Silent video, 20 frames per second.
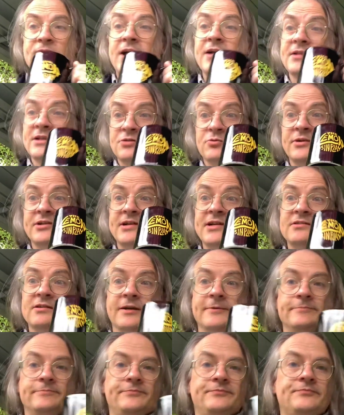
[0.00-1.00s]
And that's what it tastes
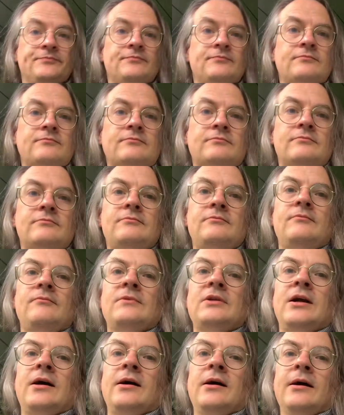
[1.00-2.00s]
like.
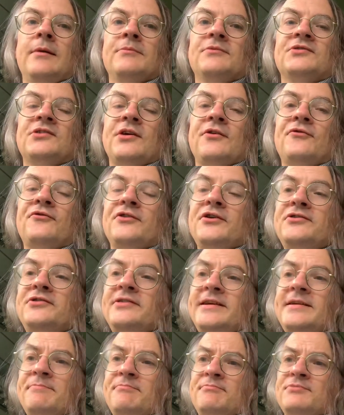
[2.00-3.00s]
So
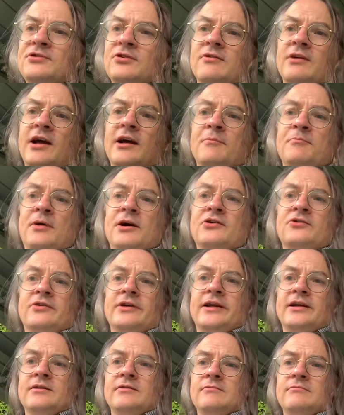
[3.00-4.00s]
fruity, sort of like
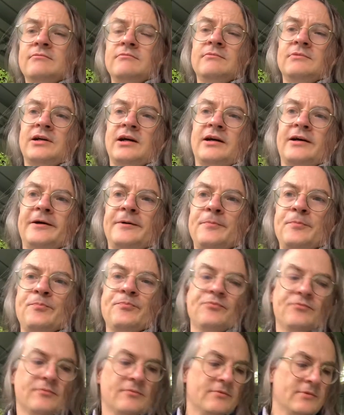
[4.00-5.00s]
buttery, and
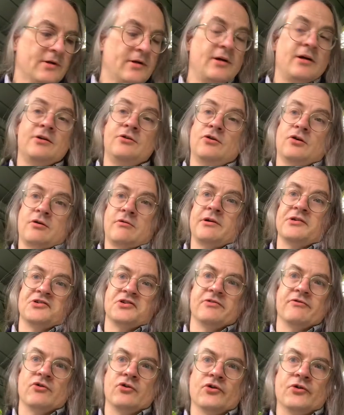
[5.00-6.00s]
not crunchy,
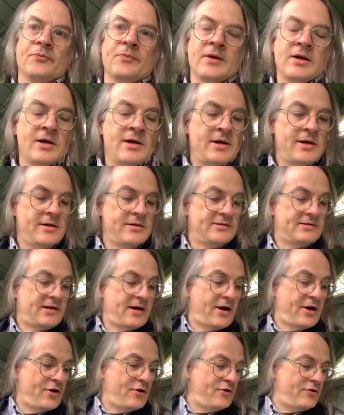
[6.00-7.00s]
of course.
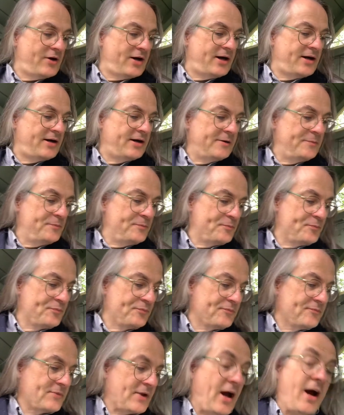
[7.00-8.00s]
So
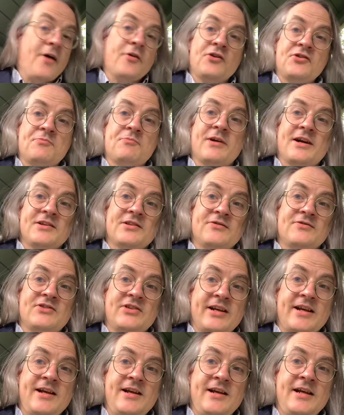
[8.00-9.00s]
other brands of
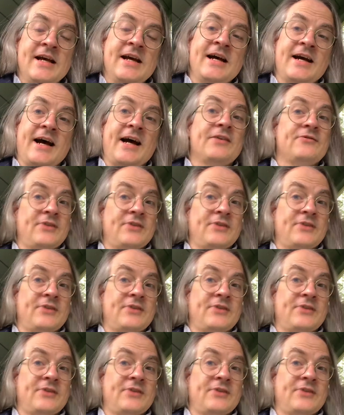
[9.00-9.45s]
tea and